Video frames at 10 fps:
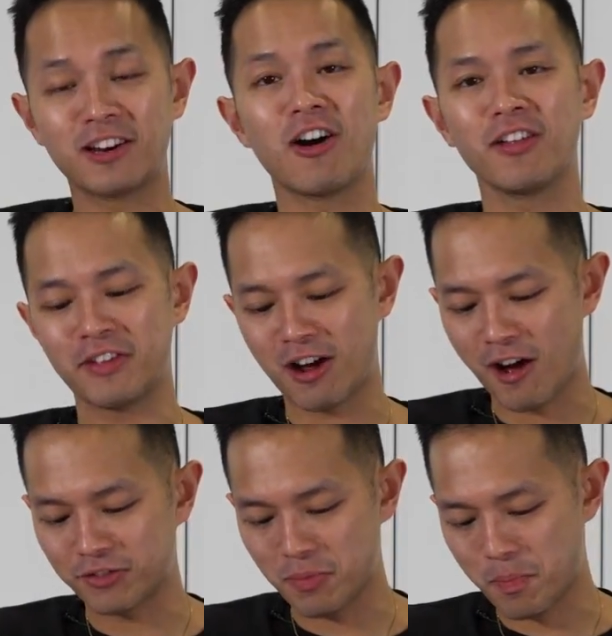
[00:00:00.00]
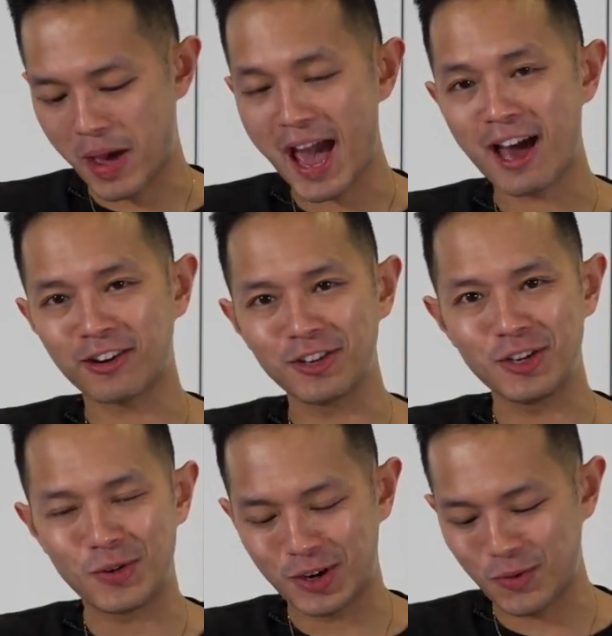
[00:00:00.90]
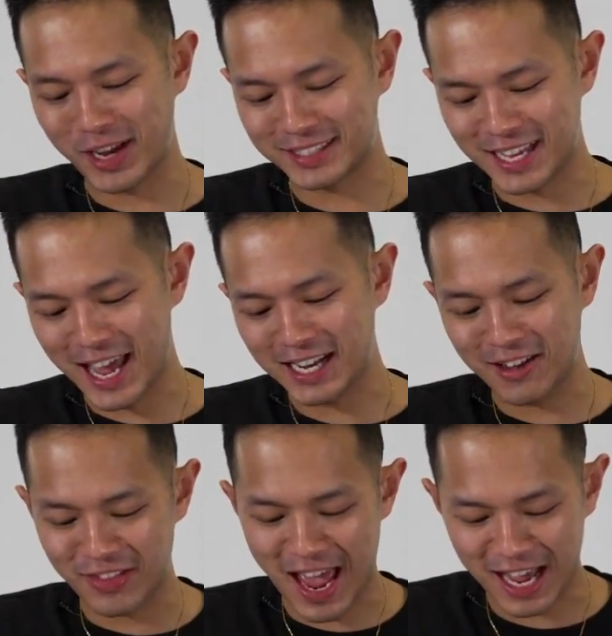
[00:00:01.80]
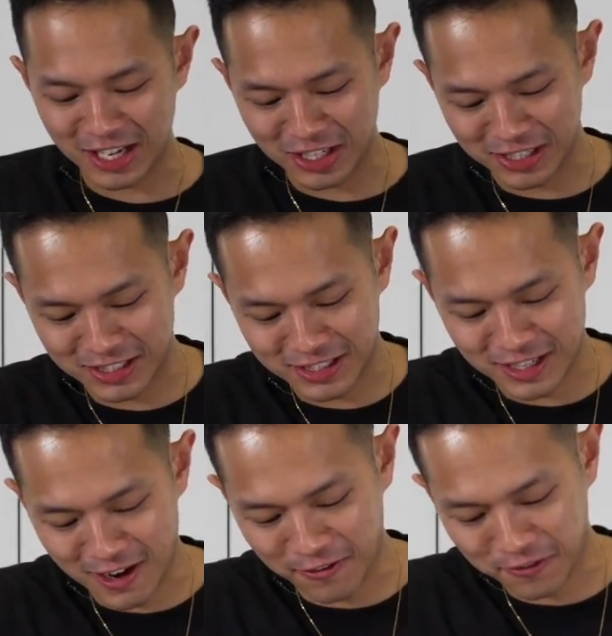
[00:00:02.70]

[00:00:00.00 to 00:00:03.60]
all of that off the paddle. You don't want to waste any of that good stuff.